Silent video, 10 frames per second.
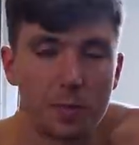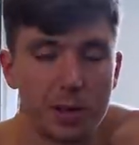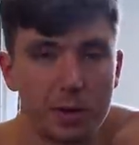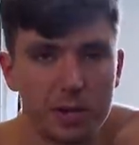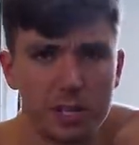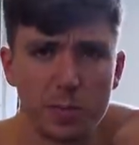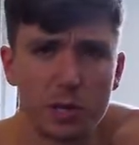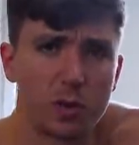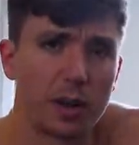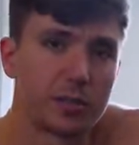But there is a
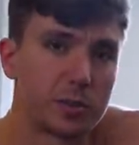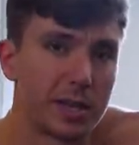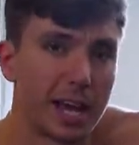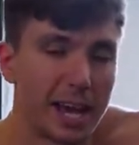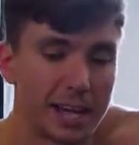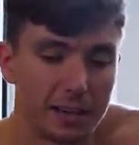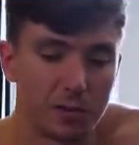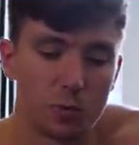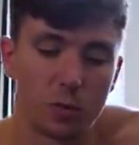middle ground to be had if you